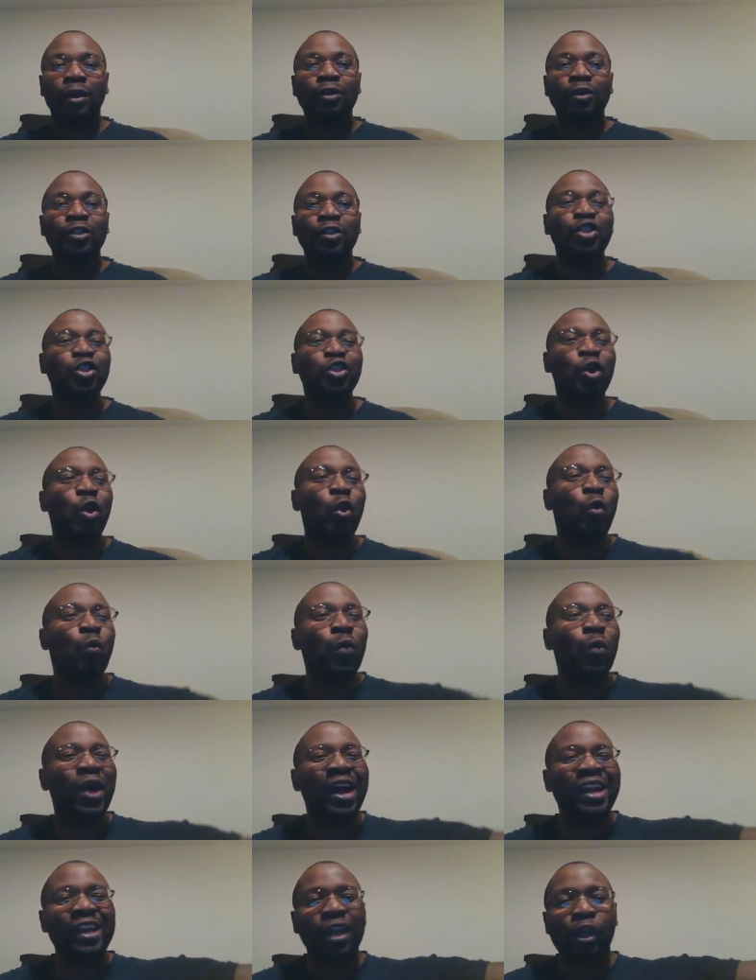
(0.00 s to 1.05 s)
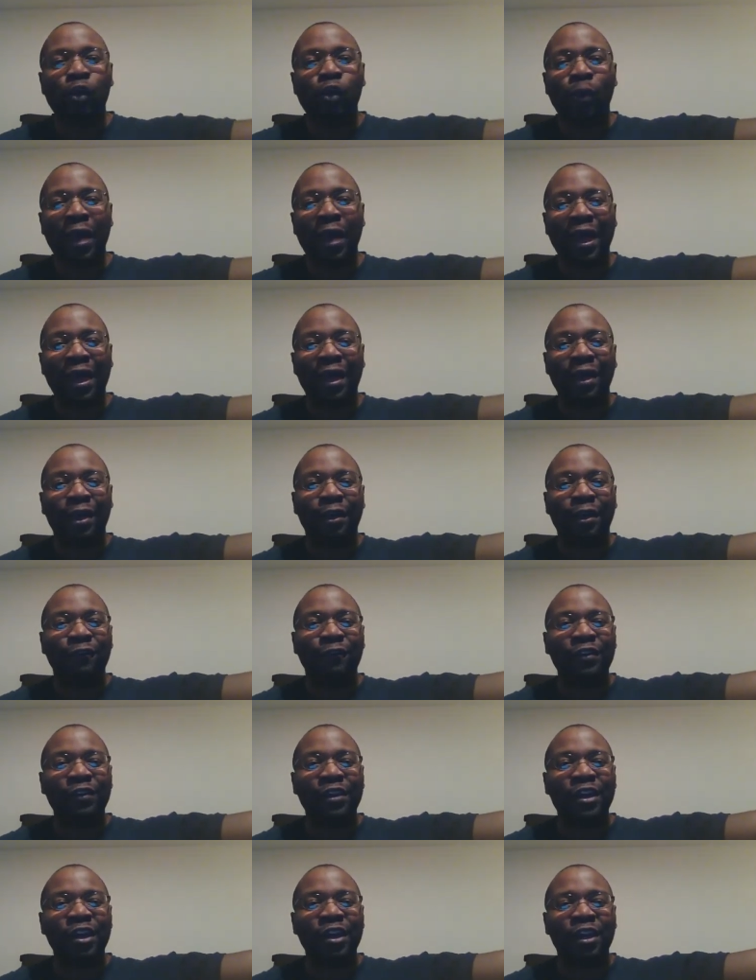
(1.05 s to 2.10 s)
So what you have
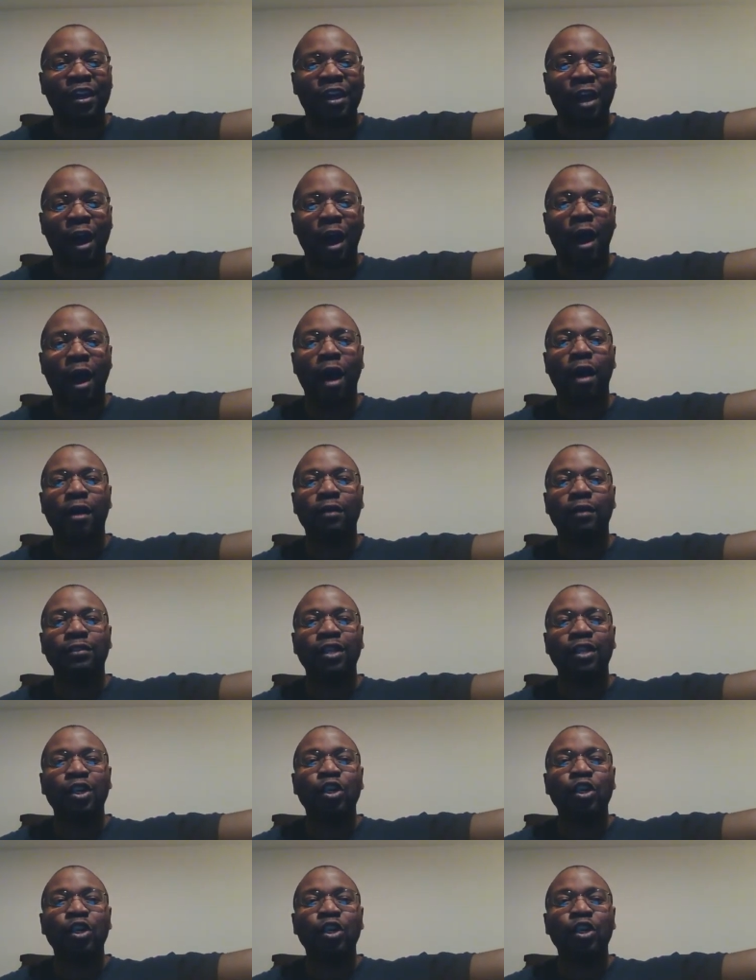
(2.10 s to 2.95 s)
good cars?